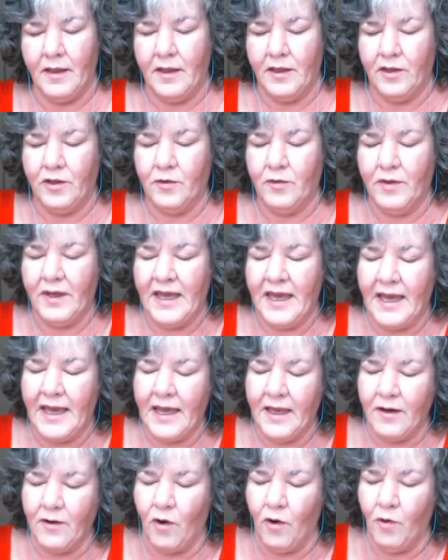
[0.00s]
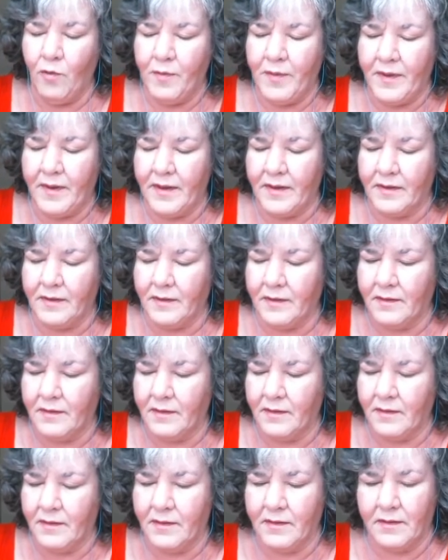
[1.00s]
you can't open
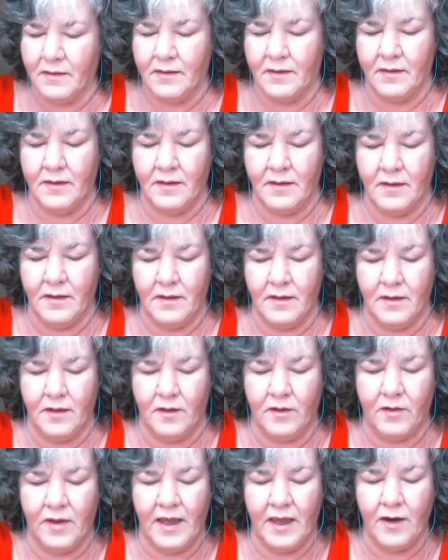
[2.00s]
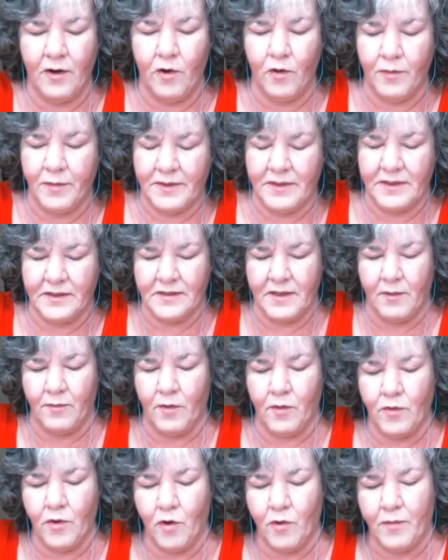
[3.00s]
these. They
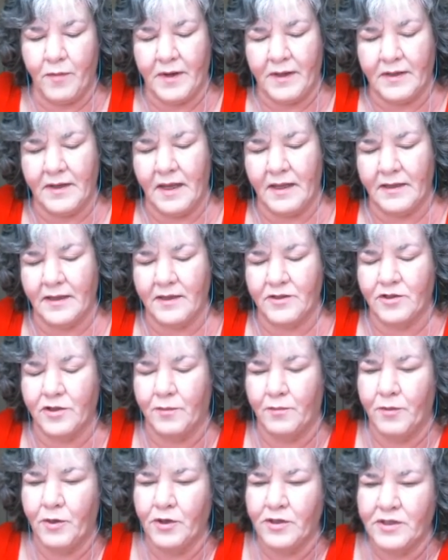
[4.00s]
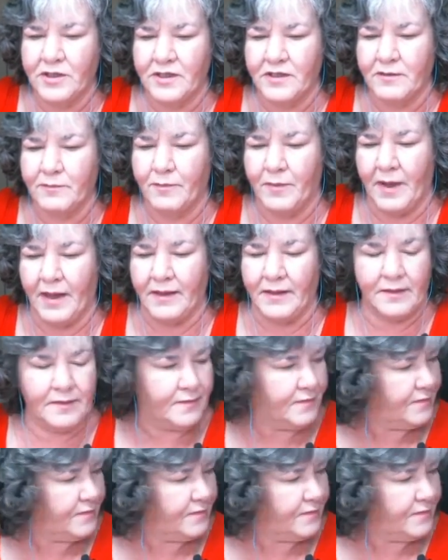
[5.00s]
won't open unless you push this button